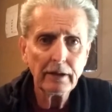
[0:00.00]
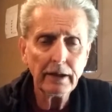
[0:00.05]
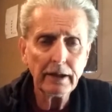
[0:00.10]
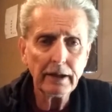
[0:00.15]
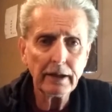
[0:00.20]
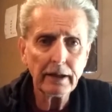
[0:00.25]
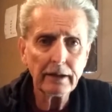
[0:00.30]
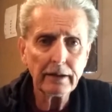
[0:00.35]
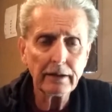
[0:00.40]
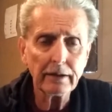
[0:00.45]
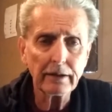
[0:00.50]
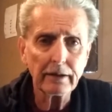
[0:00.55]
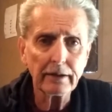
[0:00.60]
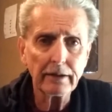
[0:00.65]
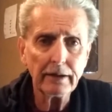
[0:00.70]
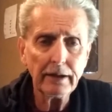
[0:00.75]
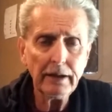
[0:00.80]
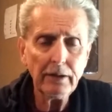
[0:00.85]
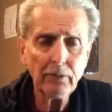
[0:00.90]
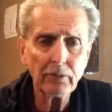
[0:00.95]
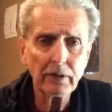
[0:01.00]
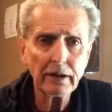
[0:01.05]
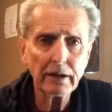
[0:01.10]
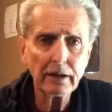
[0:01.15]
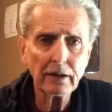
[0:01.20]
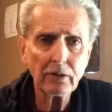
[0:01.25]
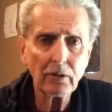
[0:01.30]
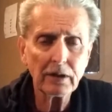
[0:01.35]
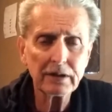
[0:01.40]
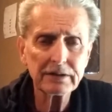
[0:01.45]
And uh,
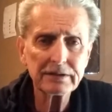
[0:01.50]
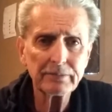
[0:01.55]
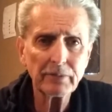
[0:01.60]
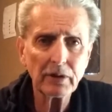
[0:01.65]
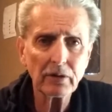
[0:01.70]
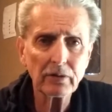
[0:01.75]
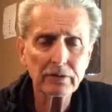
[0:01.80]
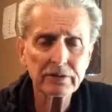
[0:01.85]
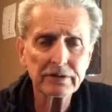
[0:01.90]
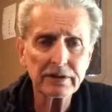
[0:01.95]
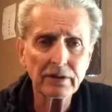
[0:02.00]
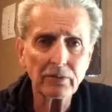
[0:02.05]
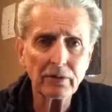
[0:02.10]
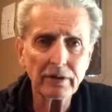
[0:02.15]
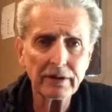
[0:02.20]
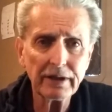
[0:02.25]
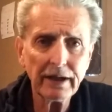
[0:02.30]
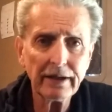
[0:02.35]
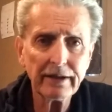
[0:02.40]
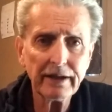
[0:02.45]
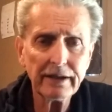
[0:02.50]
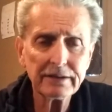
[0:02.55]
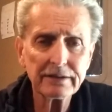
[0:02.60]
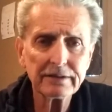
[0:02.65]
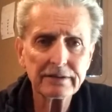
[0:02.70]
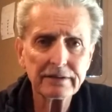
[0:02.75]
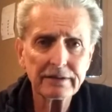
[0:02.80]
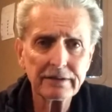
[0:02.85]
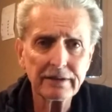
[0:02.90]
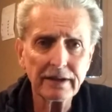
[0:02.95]
anyway, Quasimodo said, "Well, yeah,
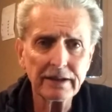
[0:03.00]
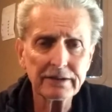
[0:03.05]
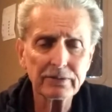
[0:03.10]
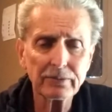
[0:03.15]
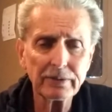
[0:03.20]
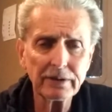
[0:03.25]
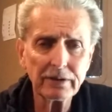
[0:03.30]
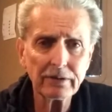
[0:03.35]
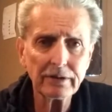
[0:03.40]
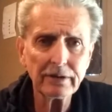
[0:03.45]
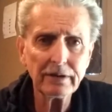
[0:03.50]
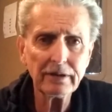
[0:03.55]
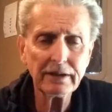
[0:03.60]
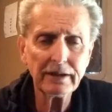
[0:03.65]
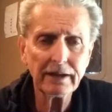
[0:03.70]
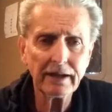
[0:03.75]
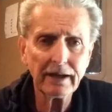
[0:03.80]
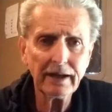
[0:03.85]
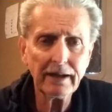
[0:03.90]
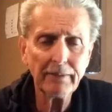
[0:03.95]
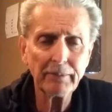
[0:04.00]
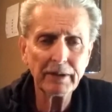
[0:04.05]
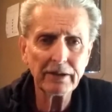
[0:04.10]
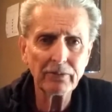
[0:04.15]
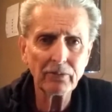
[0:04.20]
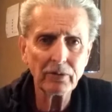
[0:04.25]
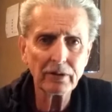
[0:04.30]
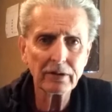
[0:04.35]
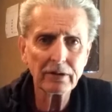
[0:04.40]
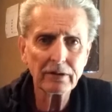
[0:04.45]
that's that's real good, guy. I
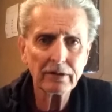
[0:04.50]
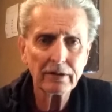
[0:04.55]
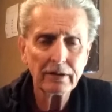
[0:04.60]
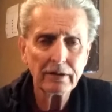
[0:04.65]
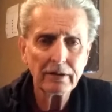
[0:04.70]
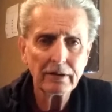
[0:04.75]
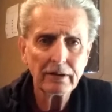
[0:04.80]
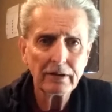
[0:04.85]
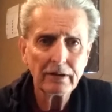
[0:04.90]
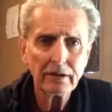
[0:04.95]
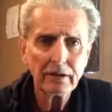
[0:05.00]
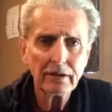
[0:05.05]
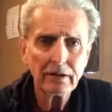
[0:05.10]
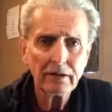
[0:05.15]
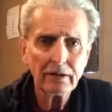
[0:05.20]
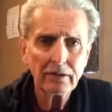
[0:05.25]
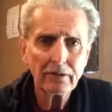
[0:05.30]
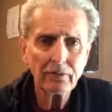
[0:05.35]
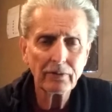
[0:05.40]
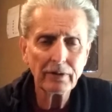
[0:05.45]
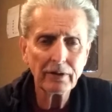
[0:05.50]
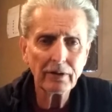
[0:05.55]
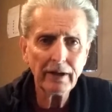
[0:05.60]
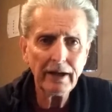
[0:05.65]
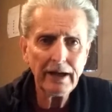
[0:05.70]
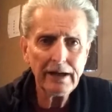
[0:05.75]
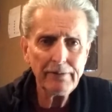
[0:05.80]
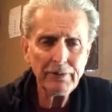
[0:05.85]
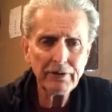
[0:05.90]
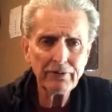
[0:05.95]
mean, we're real
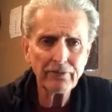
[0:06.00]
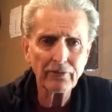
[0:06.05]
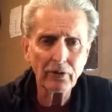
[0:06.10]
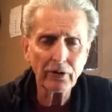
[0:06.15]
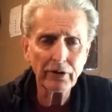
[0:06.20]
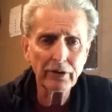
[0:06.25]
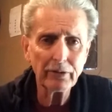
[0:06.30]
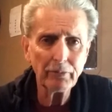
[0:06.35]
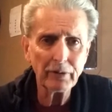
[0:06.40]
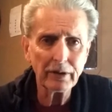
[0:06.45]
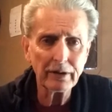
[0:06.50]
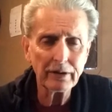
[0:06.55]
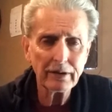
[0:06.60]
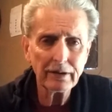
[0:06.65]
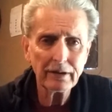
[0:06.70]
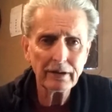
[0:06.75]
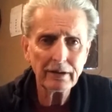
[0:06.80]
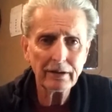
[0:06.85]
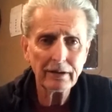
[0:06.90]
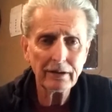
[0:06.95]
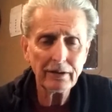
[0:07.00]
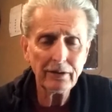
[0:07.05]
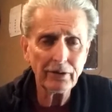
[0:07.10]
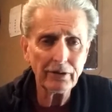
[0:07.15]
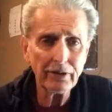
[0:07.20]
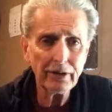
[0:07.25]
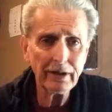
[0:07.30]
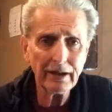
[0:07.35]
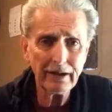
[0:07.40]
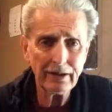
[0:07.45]
happy for you, but you
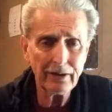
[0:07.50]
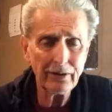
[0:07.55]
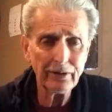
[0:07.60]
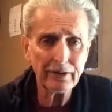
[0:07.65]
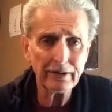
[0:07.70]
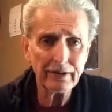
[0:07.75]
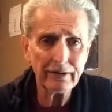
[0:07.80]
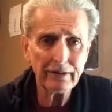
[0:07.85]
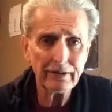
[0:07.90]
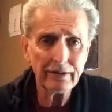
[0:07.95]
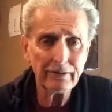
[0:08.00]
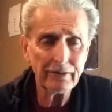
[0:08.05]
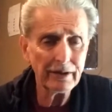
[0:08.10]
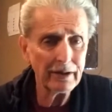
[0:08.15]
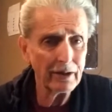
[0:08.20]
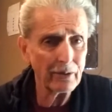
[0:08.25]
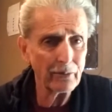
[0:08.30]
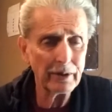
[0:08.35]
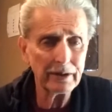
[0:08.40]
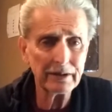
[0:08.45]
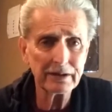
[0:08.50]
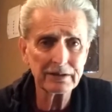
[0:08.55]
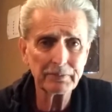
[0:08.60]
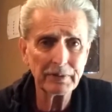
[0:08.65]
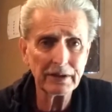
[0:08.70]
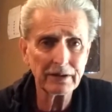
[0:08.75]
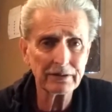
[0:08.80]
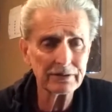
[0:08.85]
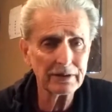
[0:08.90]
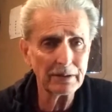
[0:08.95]
know, you got to do it. You got to ring this
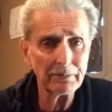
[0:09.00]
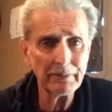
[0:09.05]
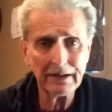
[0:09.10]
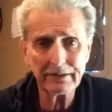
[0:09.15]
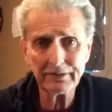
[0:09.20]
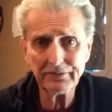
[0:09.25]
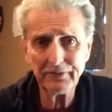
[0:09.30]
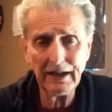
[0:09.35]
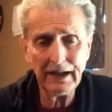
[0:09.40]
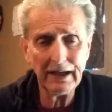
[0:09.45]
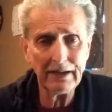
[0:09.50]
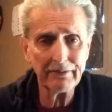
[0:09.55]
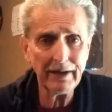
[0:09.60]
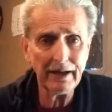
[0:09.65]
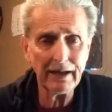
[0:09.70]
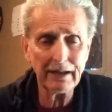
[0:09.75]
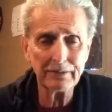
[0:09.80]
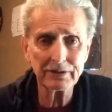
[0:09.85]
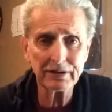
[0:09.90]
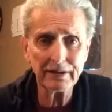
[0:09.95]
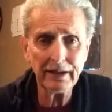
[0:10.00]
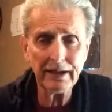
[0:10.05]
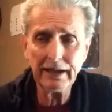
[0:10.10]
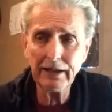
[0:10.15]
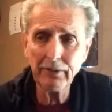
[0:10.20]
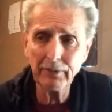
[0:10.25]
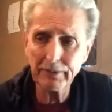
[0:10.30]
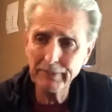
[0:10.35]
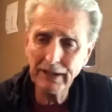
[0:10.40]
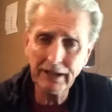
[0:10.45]
bell sometimes five times a day."
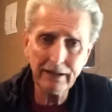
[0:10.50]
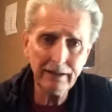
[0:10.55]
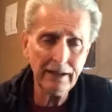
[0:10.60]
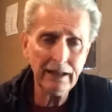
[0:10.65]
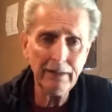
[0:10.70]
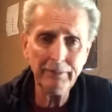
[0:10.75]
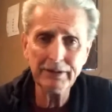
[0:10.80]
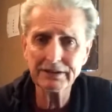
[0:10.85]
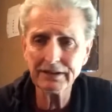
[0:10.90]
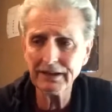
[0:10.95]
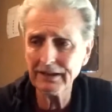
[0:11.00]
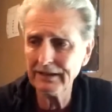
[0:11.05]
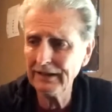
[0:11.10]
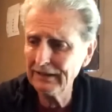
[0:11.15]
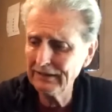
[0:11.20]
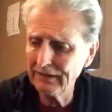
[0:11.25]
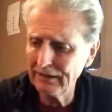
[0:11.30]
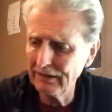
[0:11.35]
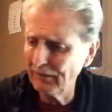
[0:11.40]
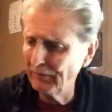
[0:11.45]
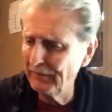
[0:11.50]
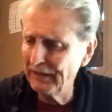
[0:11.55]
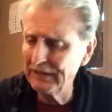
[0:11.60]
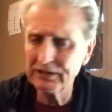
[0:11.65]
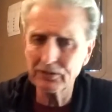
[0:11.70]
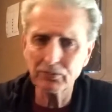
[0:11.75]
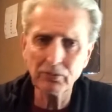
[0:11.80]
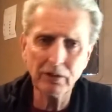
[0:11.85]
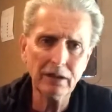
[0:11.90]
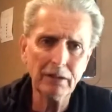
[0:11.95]
Anyway, by the time he said that, the little
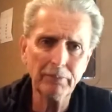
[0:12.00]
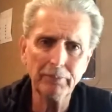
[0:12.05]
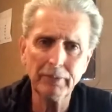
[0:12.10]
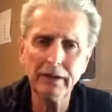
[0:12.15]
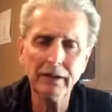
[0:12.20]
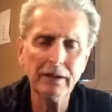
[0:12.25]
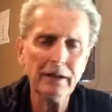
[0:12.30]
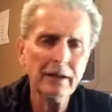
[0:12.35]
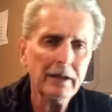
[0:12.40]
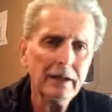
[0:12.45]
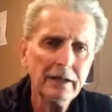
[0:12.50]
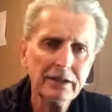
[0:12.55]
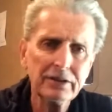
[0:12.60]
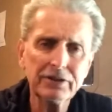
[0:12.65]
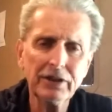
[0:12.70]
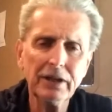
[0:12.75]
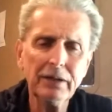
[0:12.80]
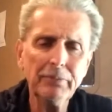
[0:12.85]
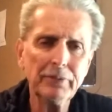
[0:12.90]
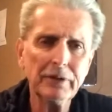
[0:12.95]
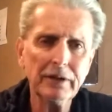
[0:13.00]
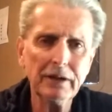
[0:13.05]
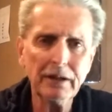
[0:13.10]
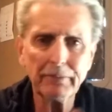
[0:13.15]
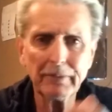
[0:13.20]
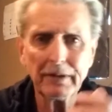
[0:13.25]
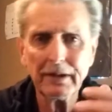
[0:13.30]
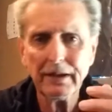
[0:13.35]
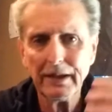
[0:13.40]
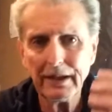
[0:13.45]
midget run up there, jumped
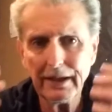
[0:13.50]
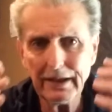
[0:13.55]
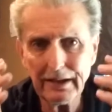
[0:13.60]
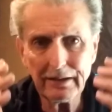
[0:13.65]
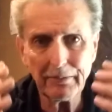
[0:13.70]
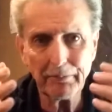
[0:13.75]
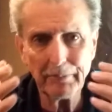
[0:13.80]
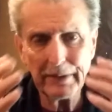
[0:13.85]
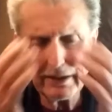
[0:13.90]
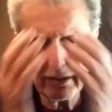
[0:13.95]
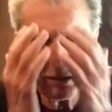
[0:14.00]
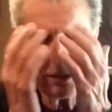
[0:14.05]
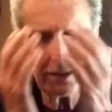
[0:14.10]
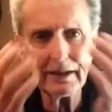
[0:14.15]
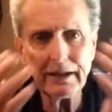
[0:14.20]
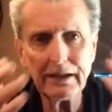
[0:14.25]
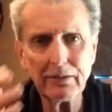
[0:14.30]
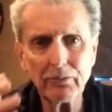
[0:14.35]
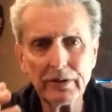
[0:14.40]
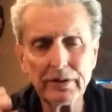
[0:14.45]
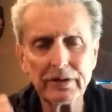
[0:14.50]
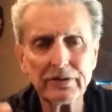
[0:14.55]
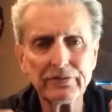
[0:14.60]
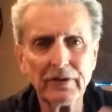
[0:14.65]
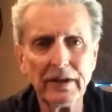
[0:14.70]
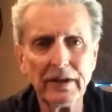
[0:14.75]
up, hit the bell again with his